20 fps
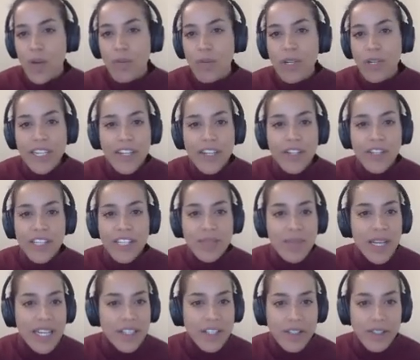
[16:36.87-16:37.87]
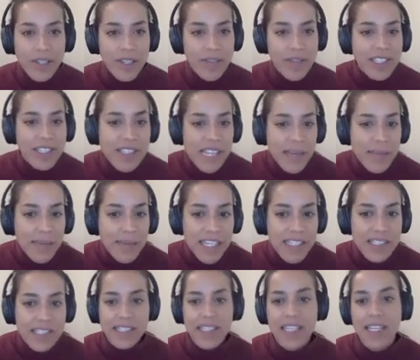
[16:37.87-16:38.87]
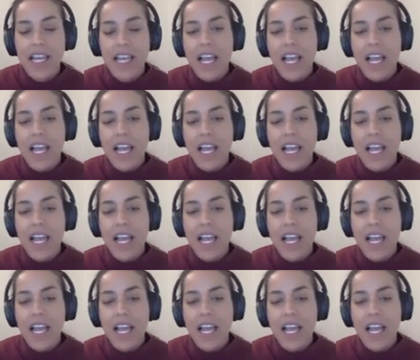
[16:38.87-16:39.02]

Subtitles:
where here these pictures are of the same disk,